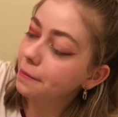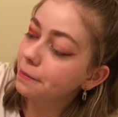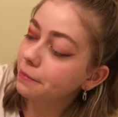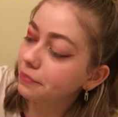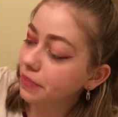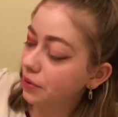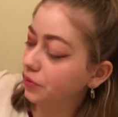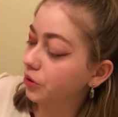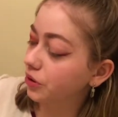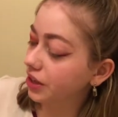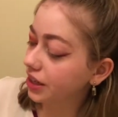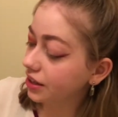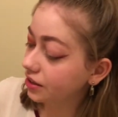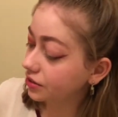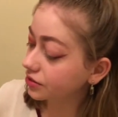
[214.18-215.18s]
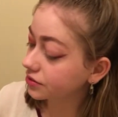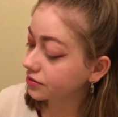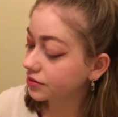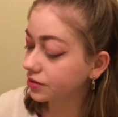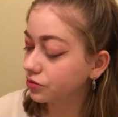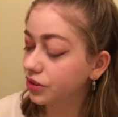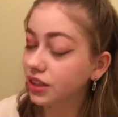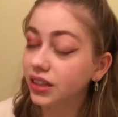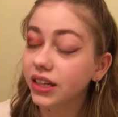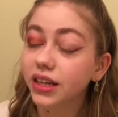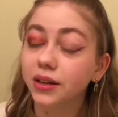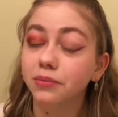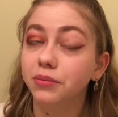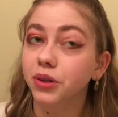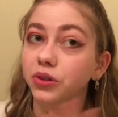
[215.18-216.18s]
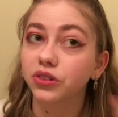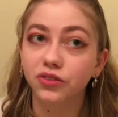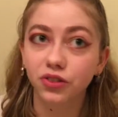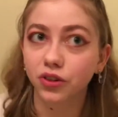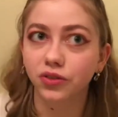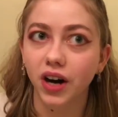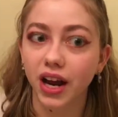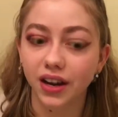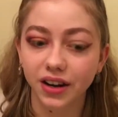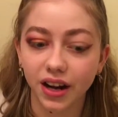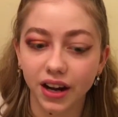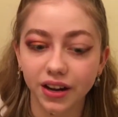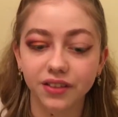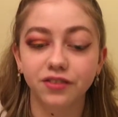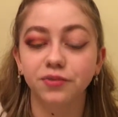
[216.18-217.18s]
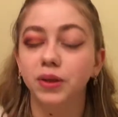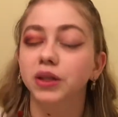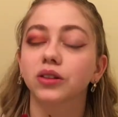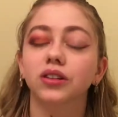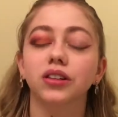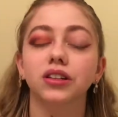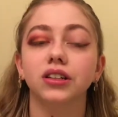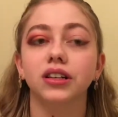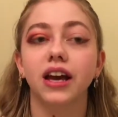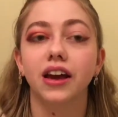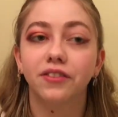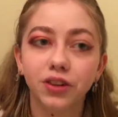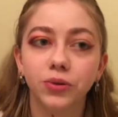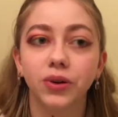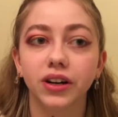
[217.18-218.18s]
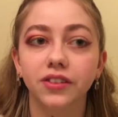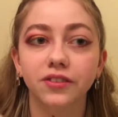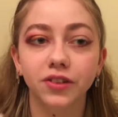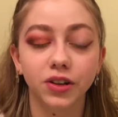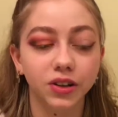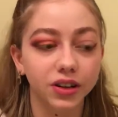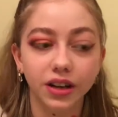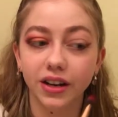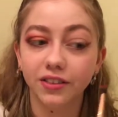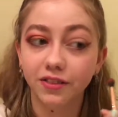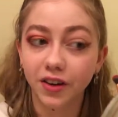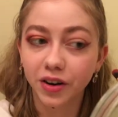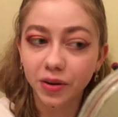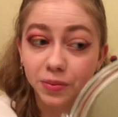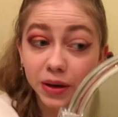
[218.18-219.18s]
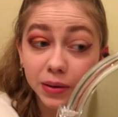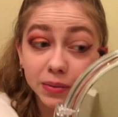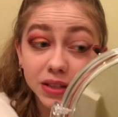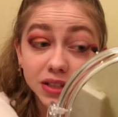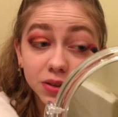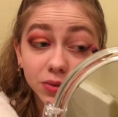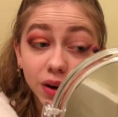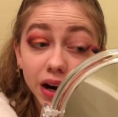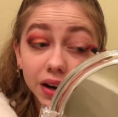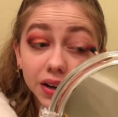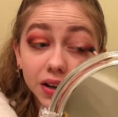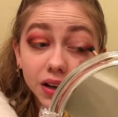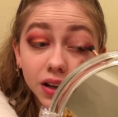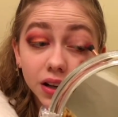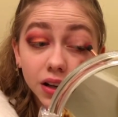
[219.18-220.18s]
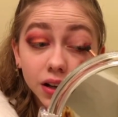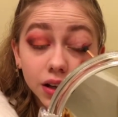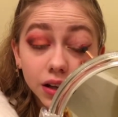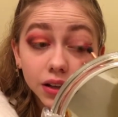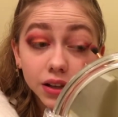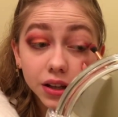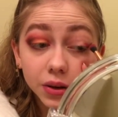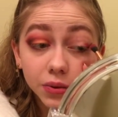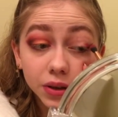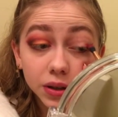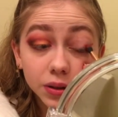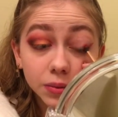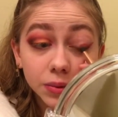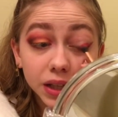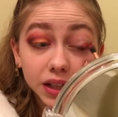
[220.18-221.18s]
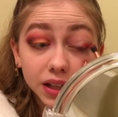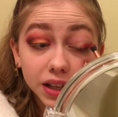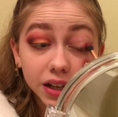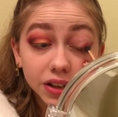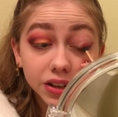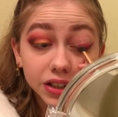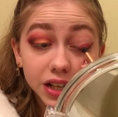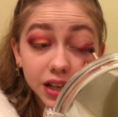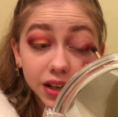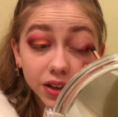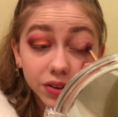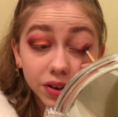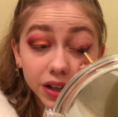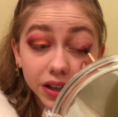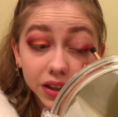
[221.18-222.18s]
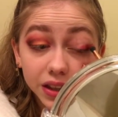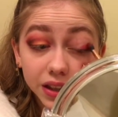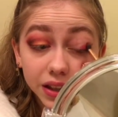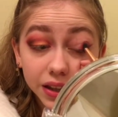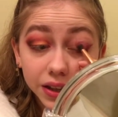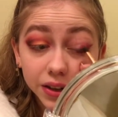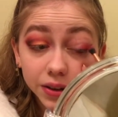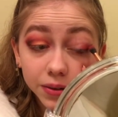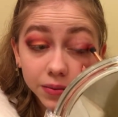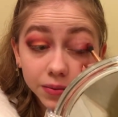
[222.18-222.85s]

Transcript: Pepperoni, really a beautiful red. I've been looking everywhere for a very pigmented red that wouldn't be like irritating or anything either.